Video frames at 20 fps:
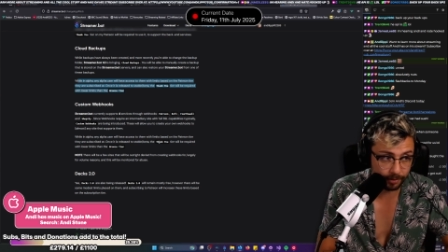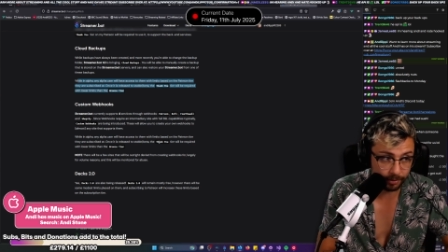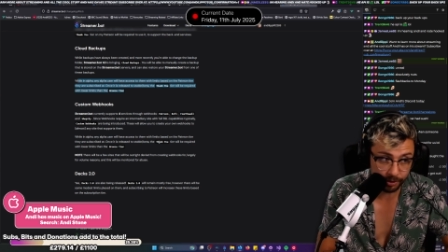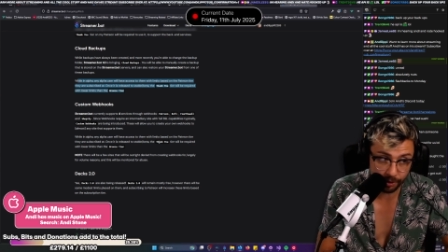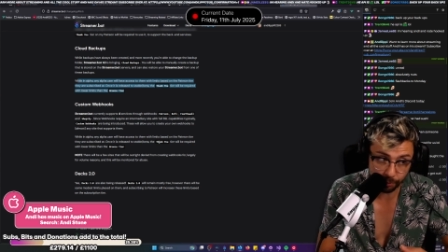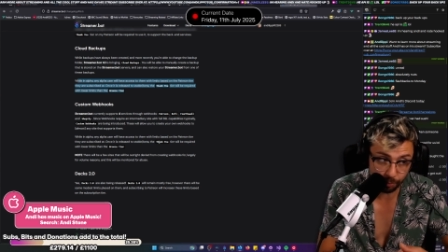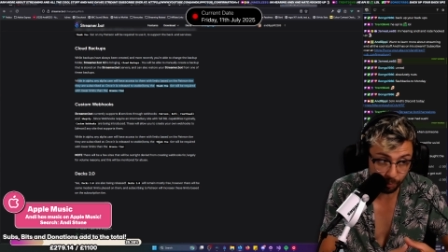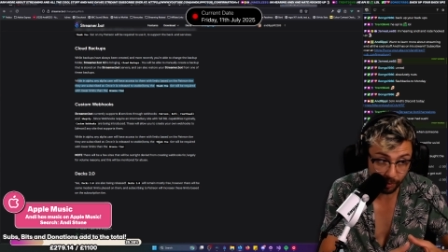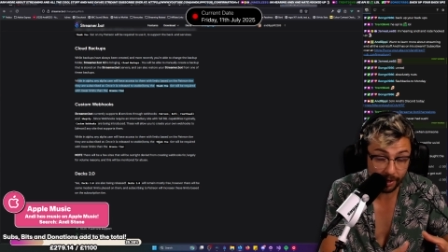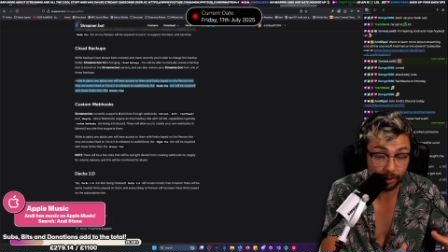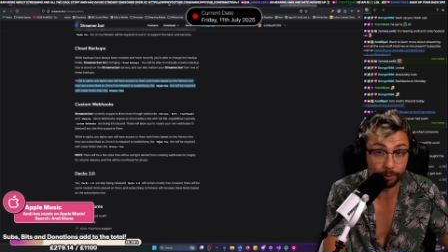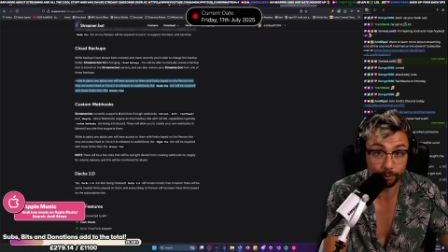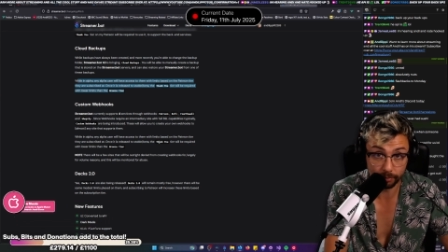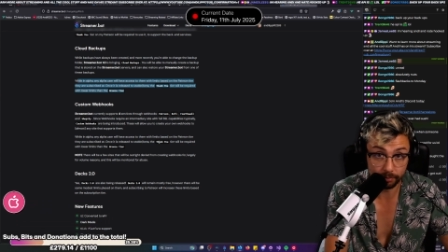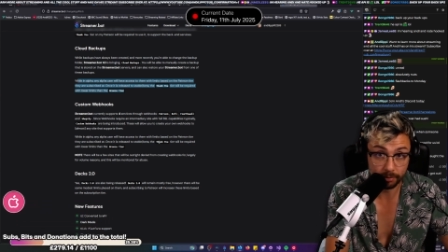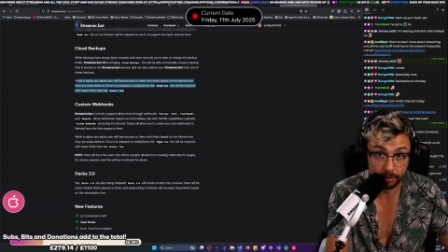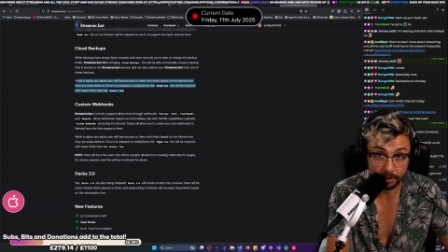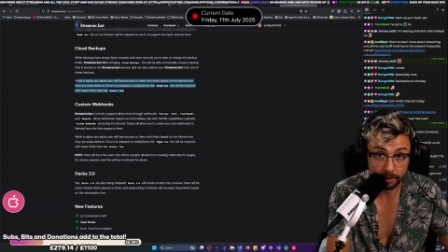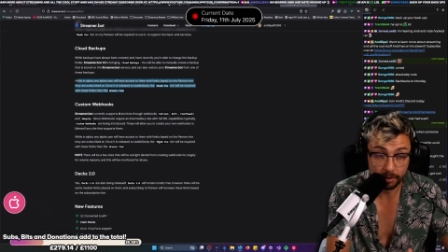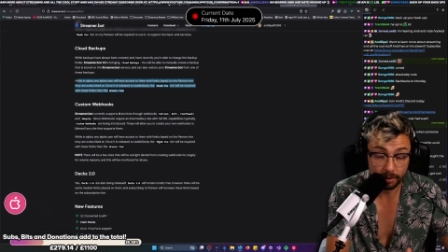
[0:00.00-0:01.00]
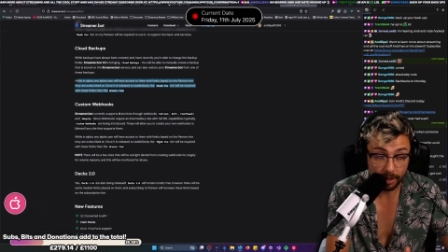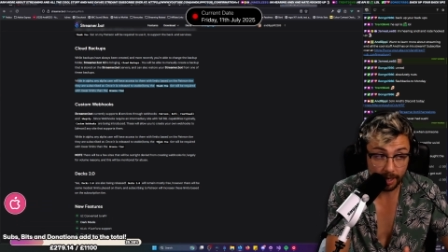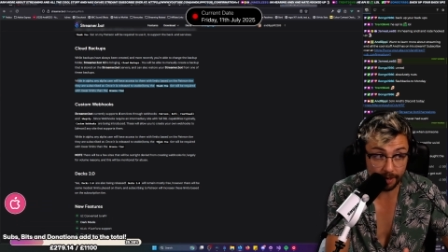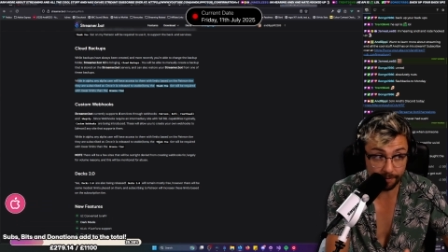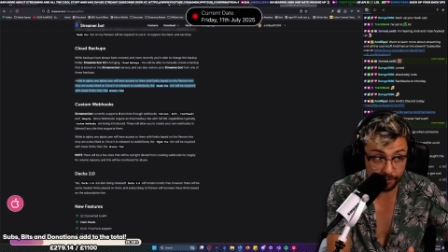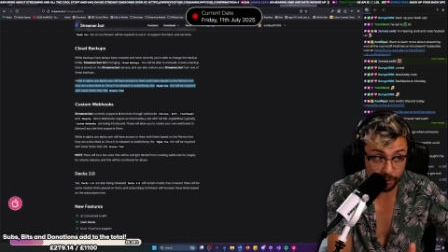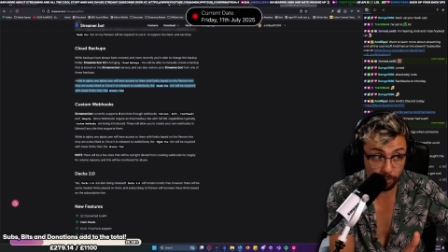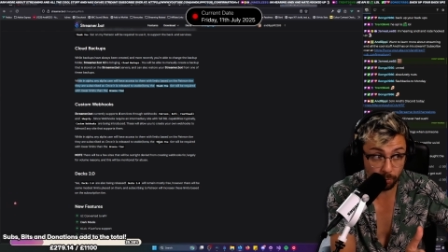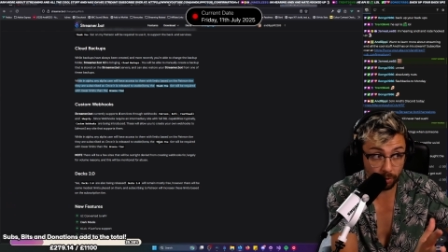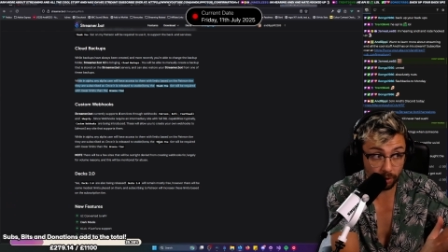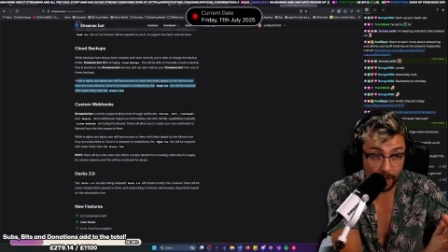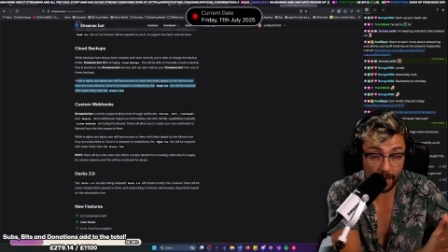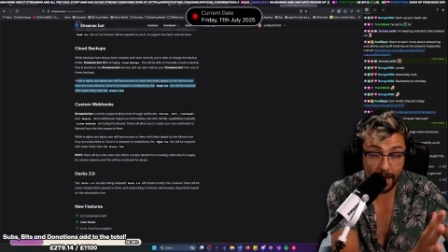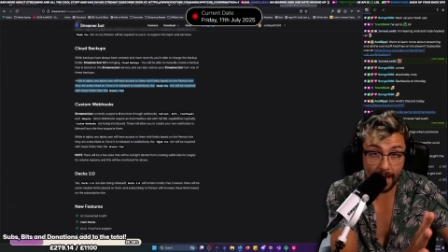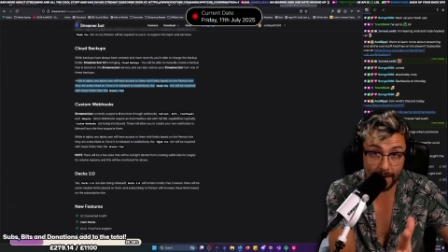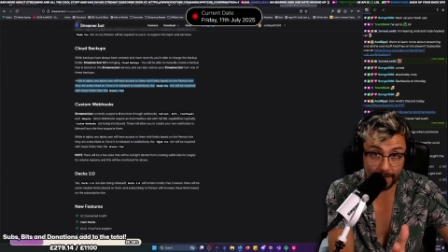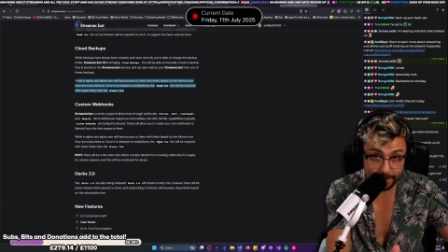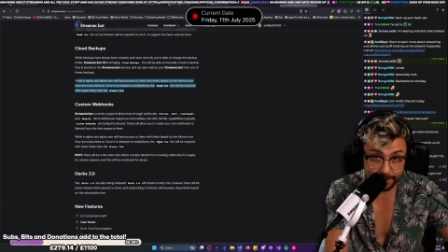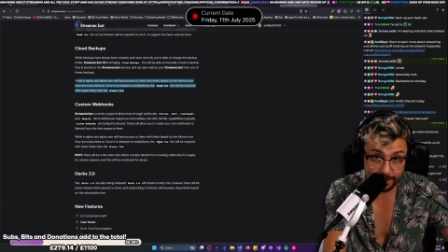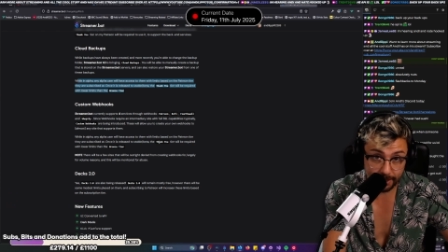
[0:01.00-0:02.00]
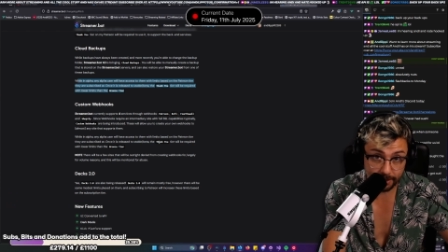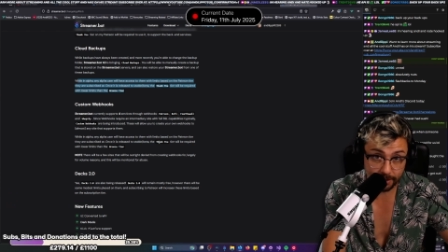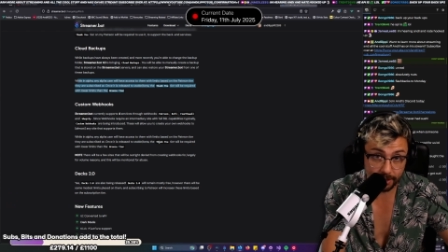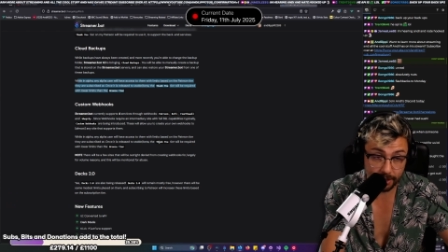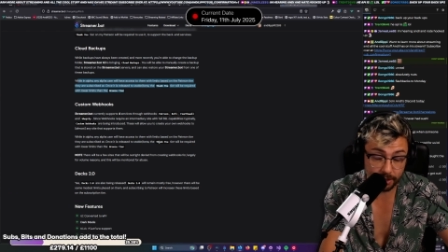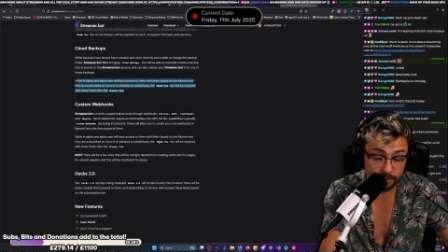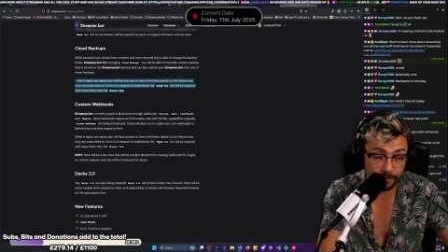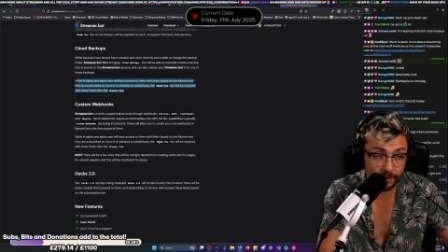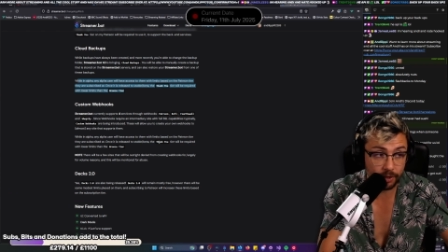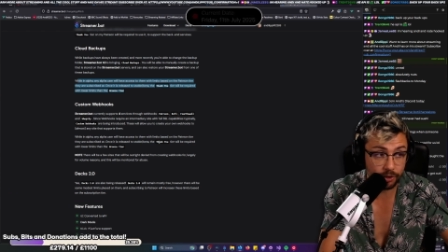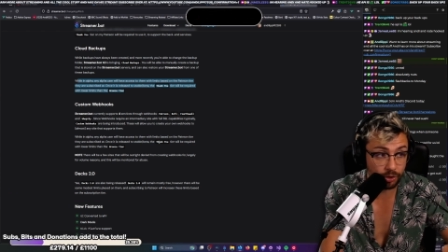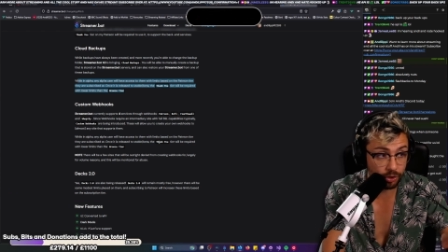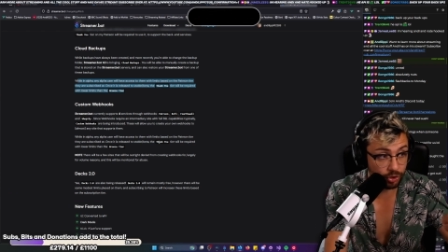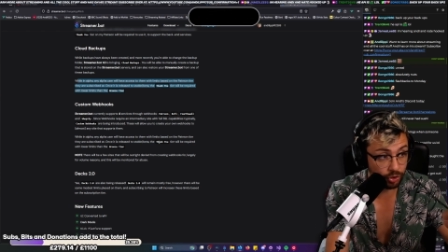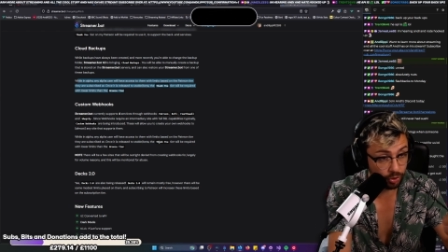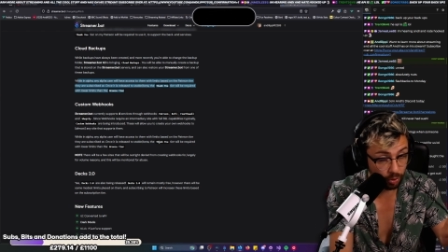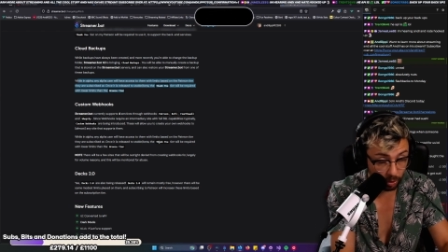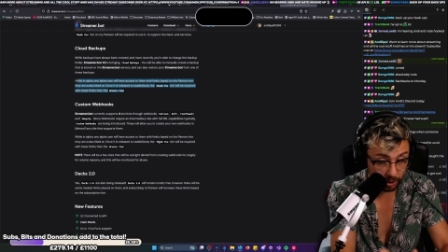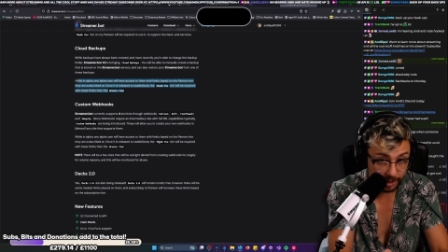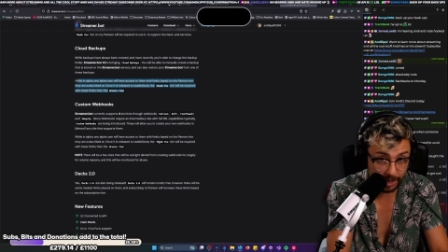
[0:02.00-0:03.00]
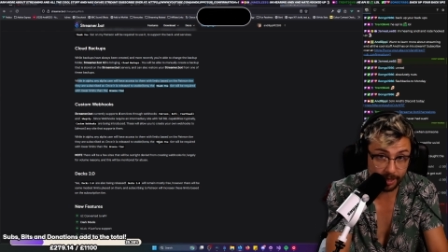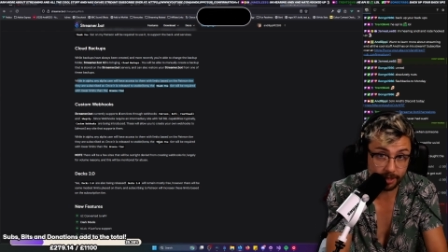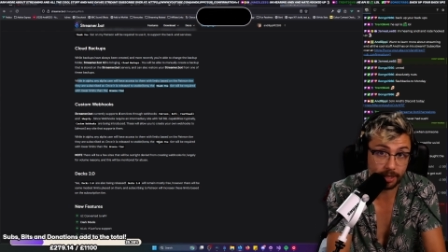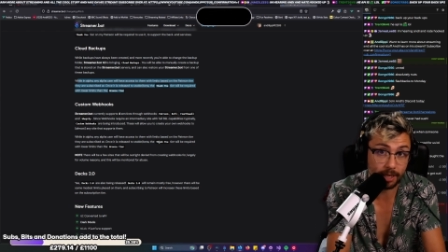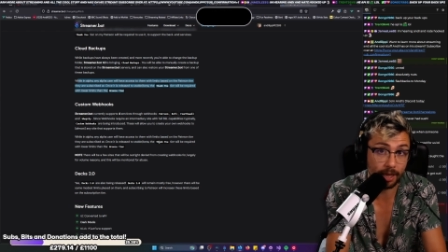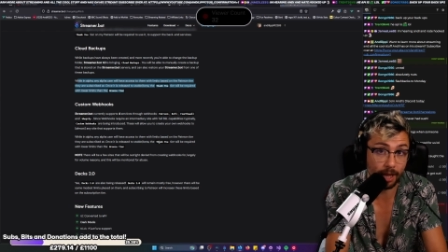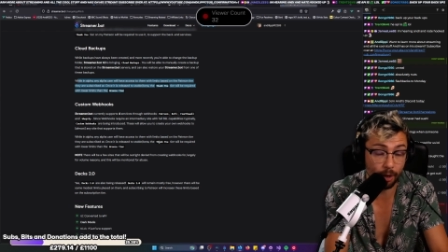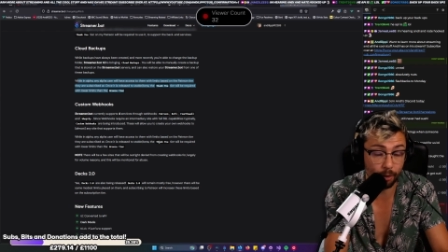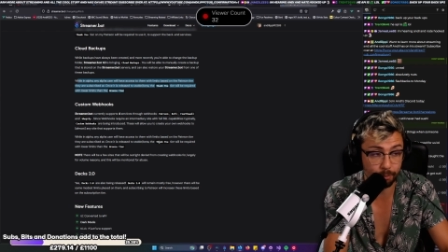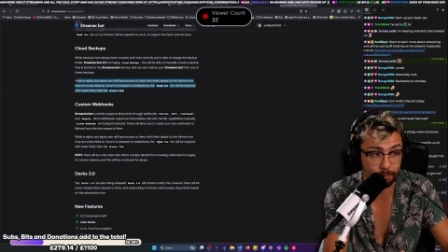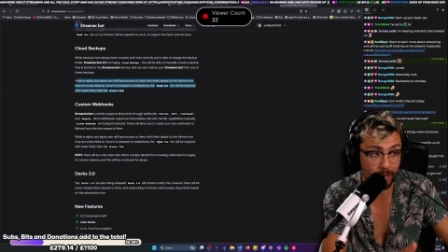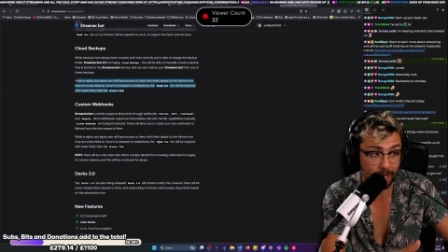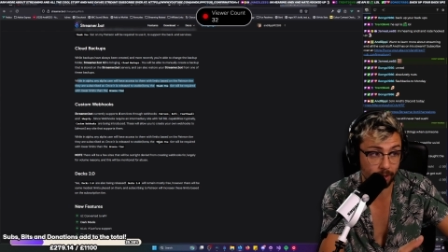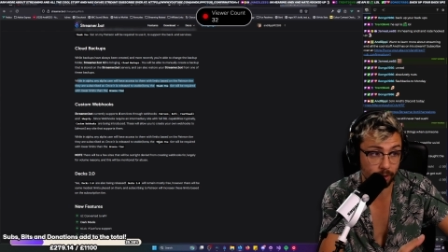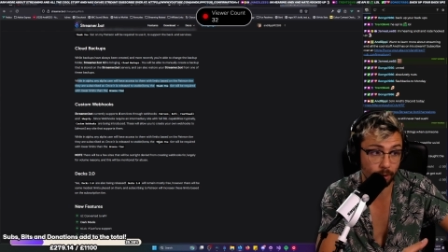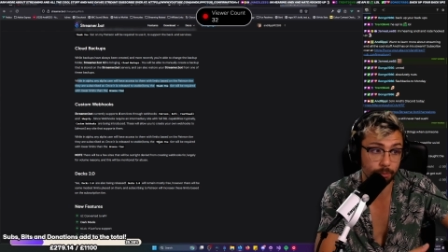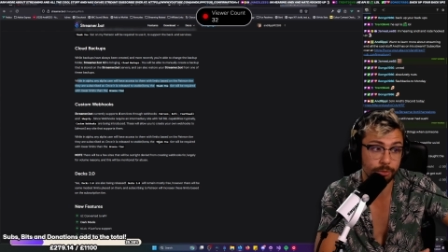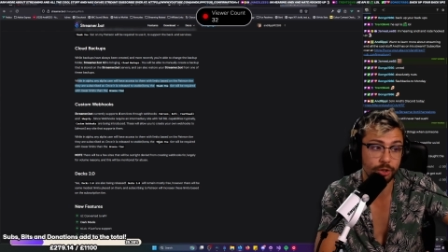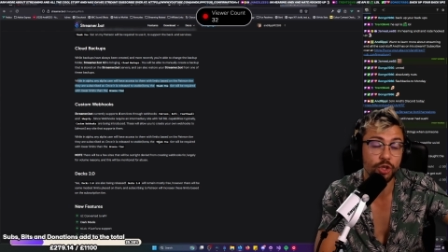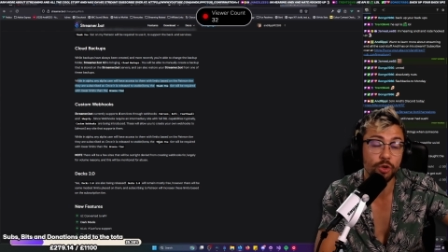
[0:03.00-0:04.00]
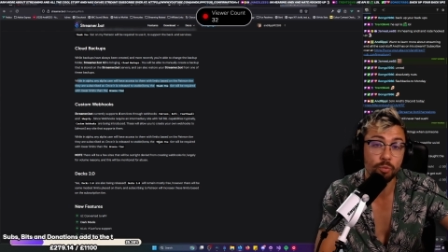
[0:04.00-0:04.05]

you will, if you want to access these features such as cloud backups,